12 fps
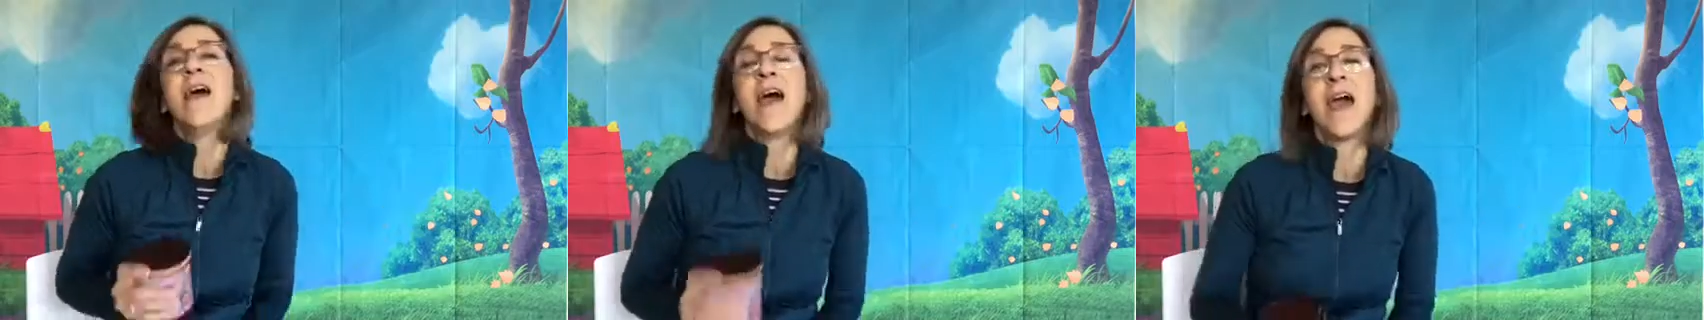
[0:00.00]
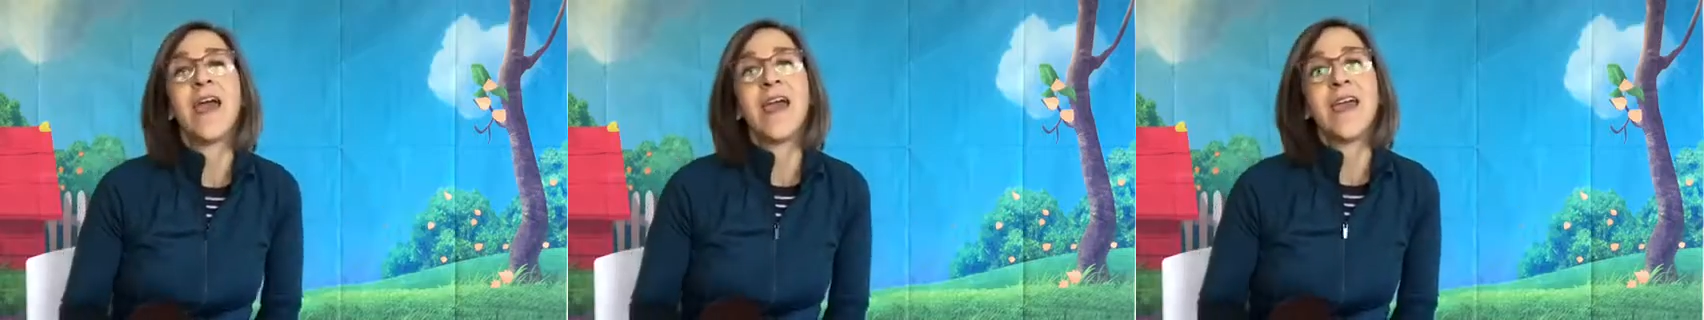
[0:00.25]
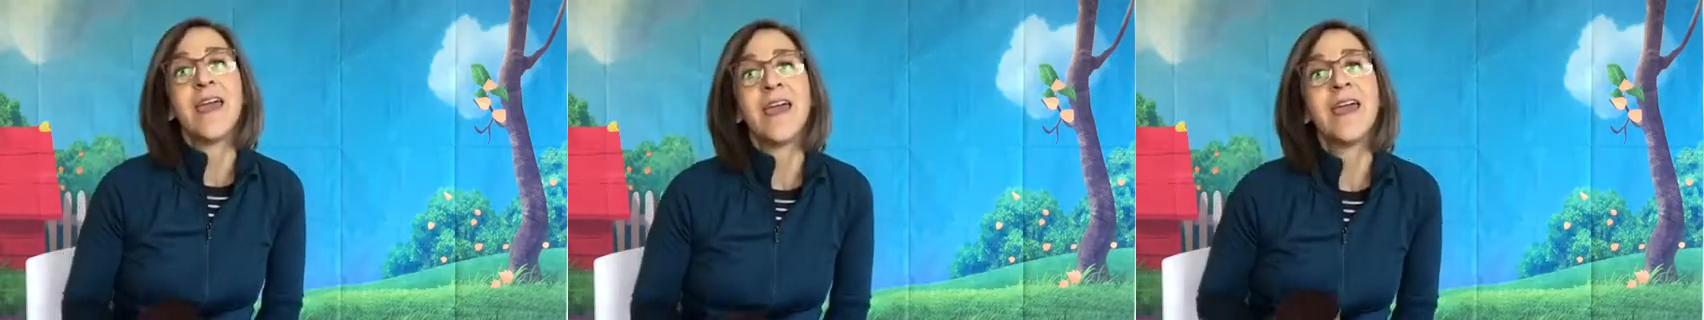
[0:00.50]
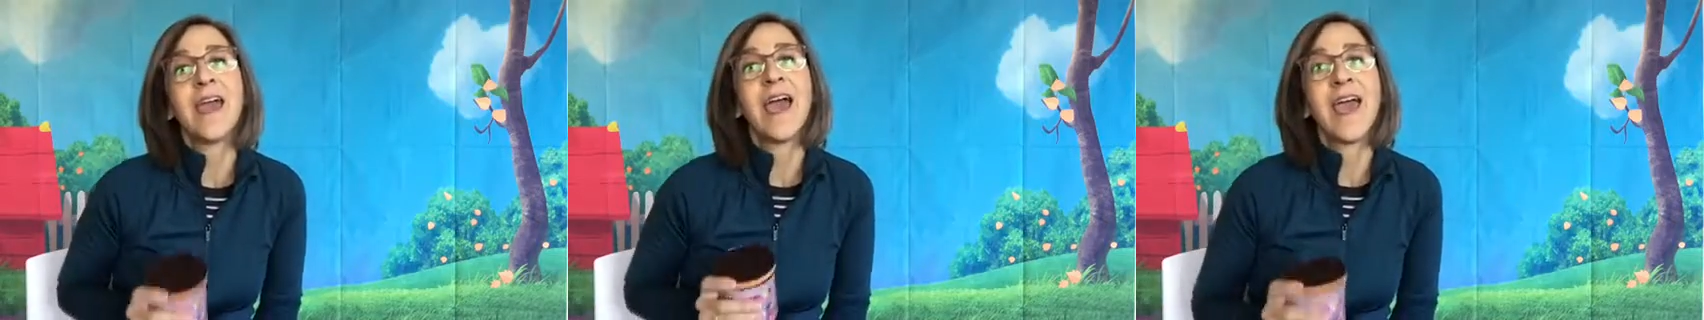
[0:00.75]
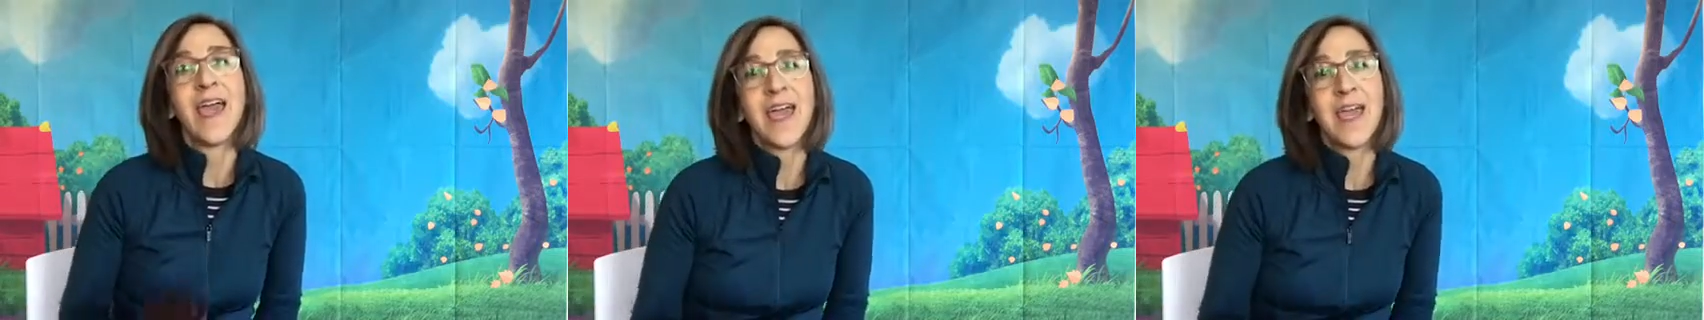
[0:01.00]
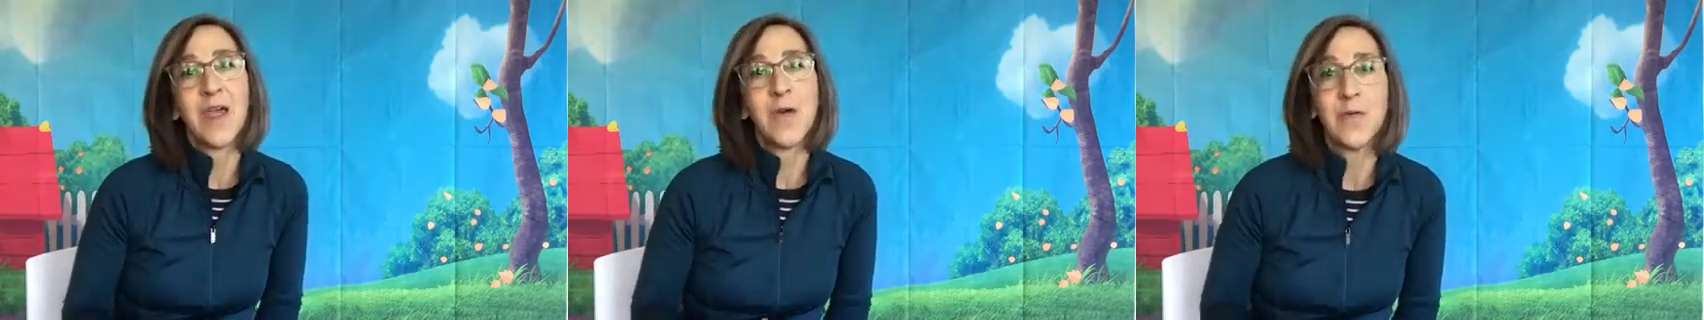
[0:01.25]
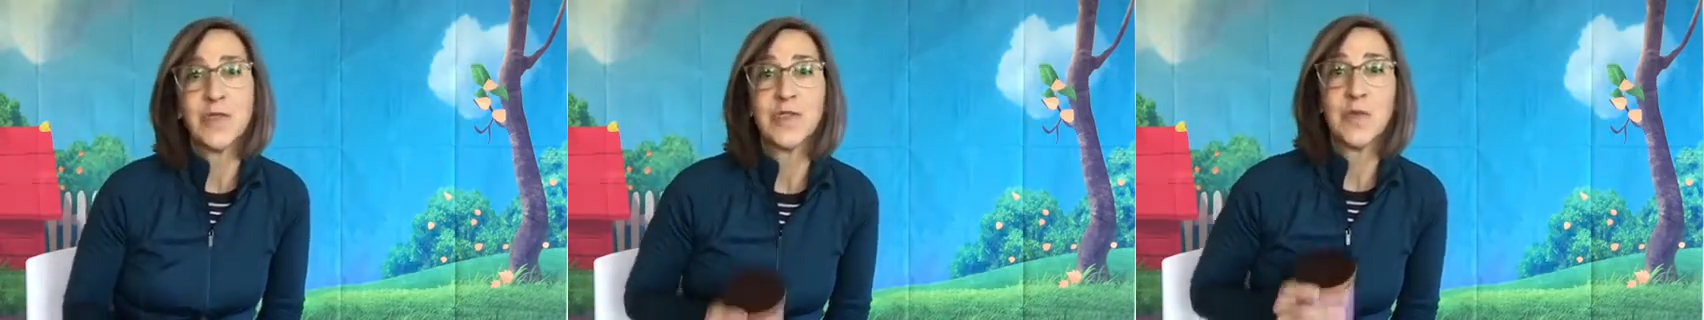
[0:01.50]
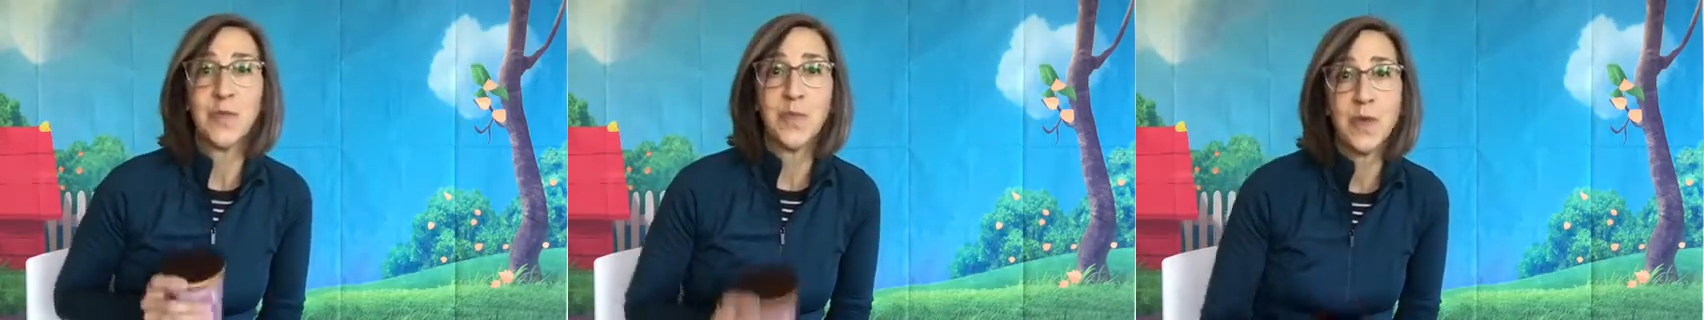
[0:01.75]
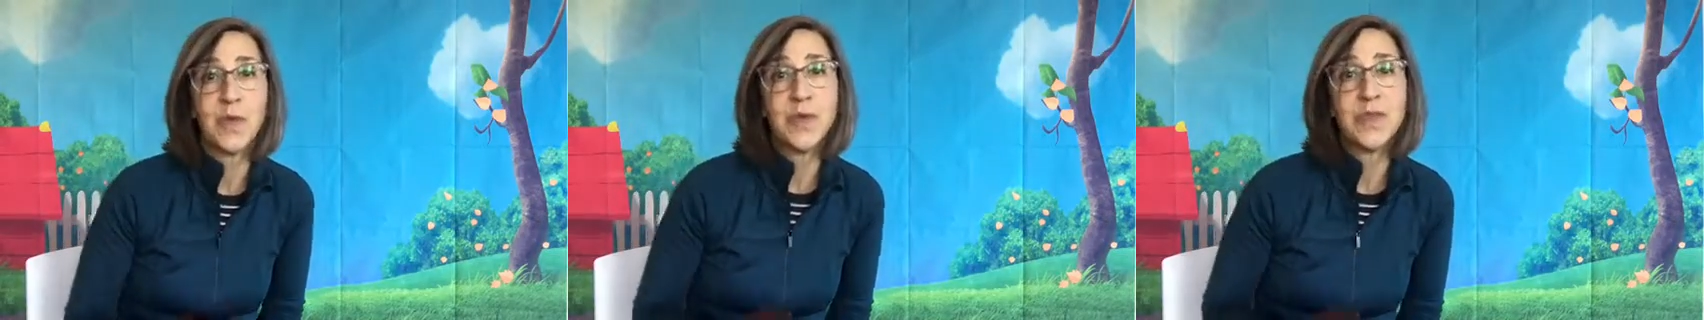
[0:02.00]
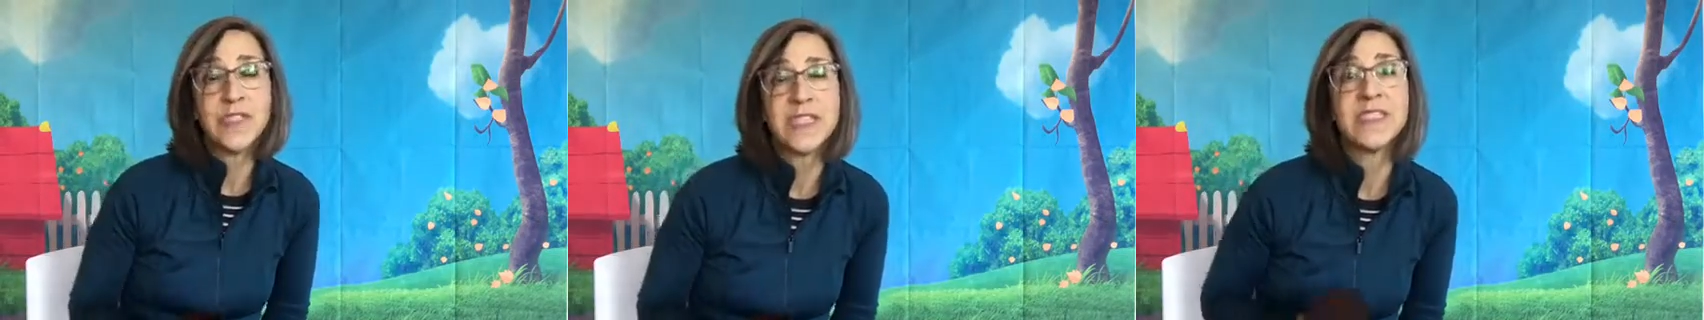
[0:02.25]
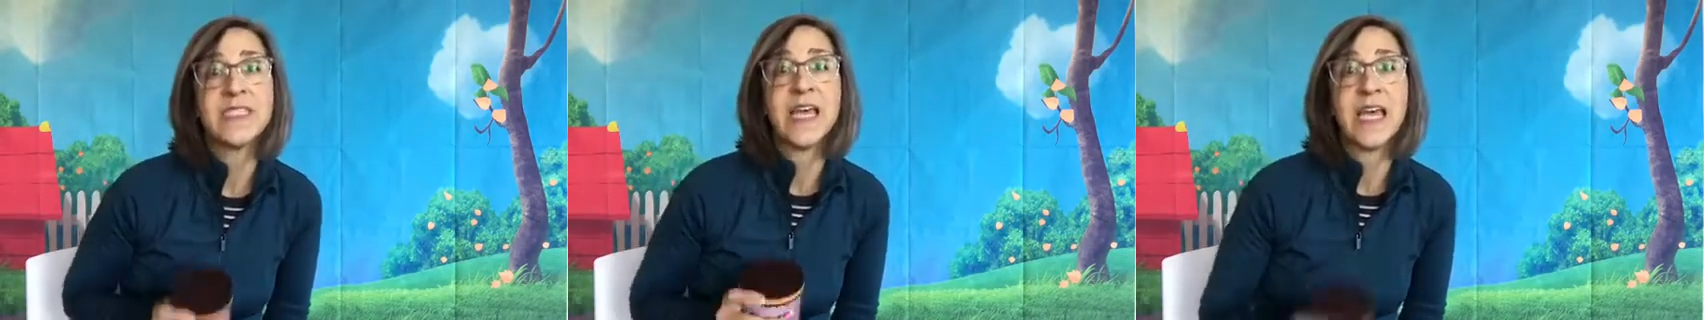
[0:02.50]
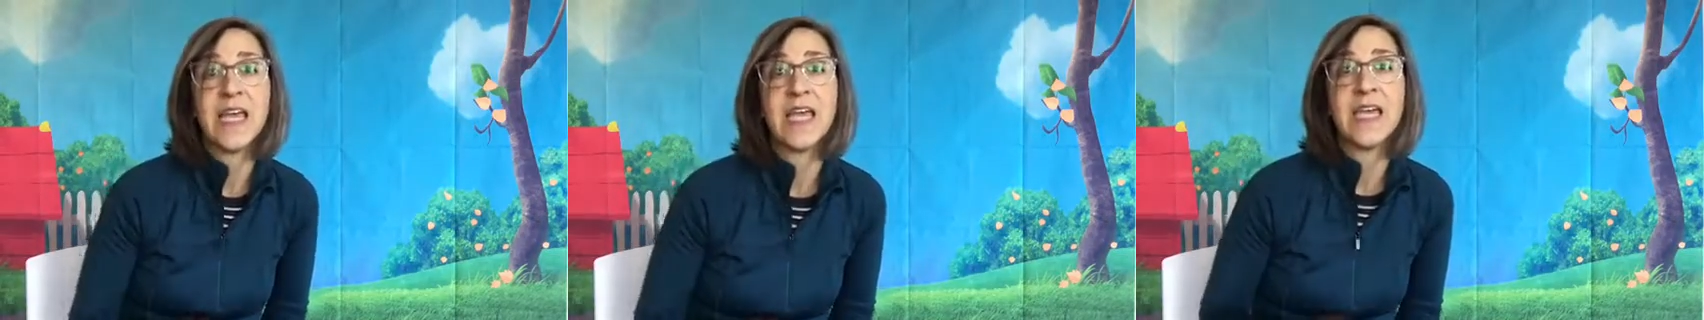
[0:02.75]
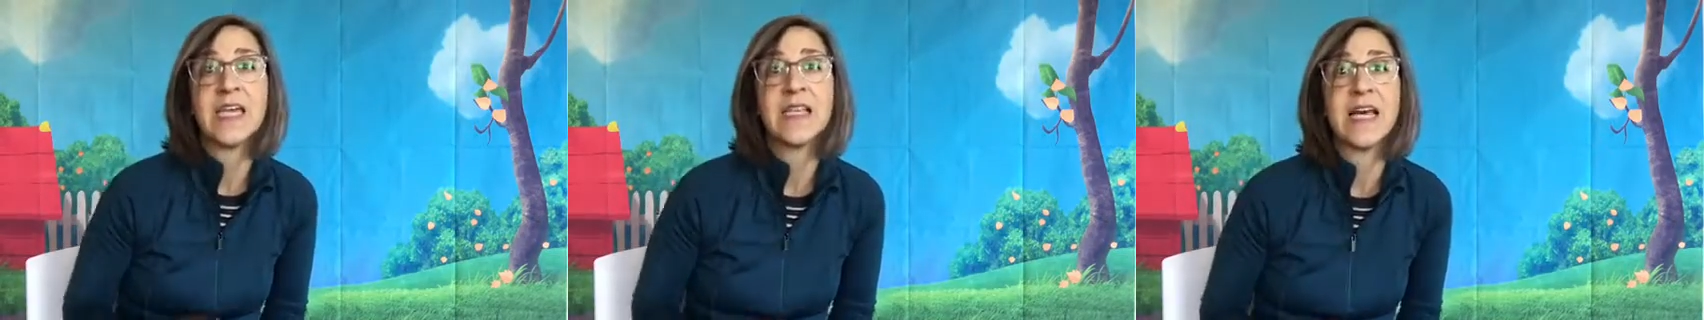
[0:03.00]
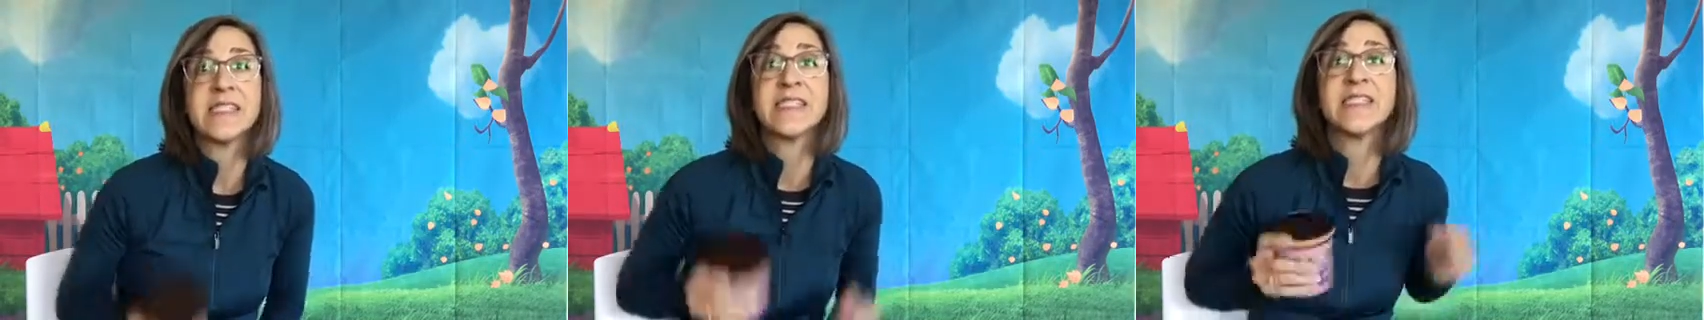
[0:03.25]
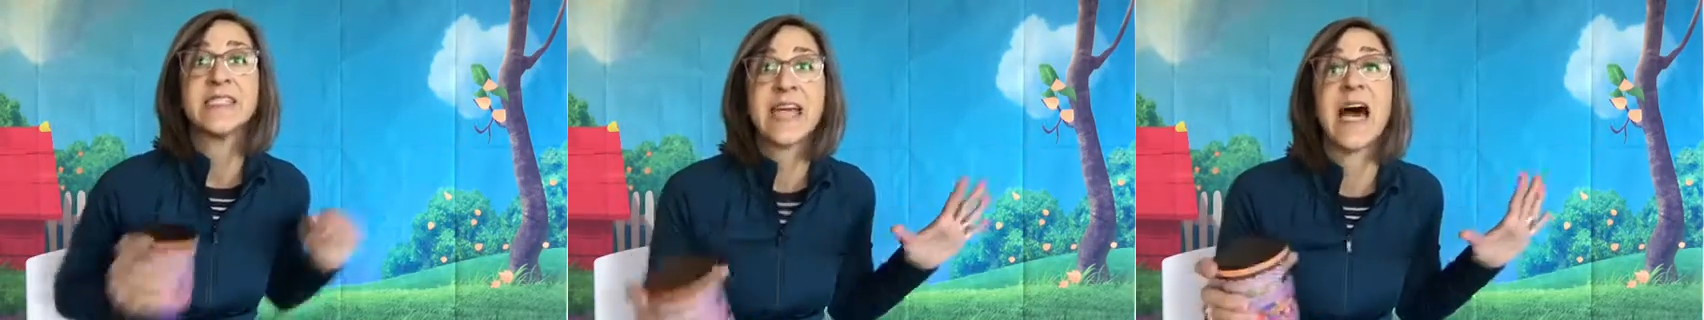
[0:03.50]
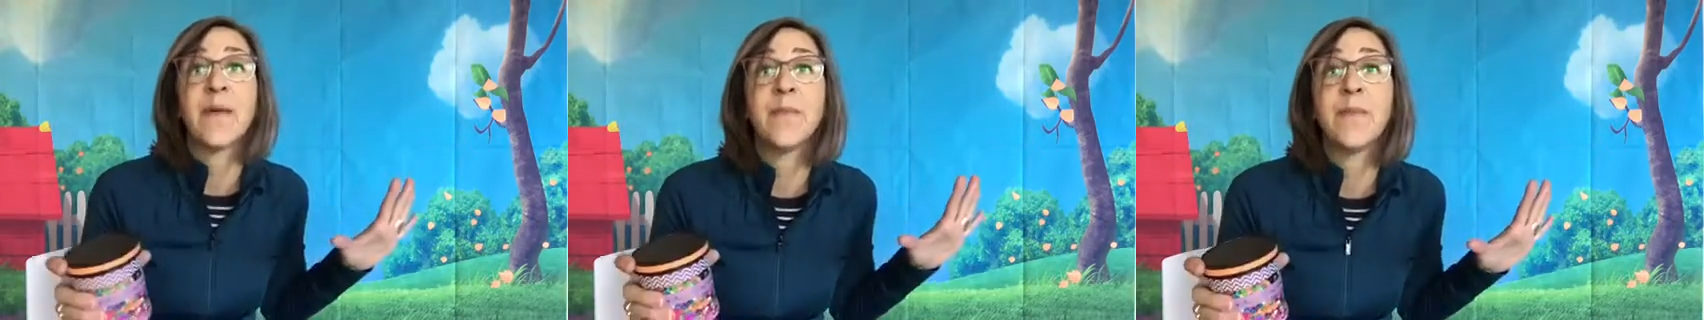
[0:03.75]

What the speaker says: Hey, hey, what's your mood today? Let's stop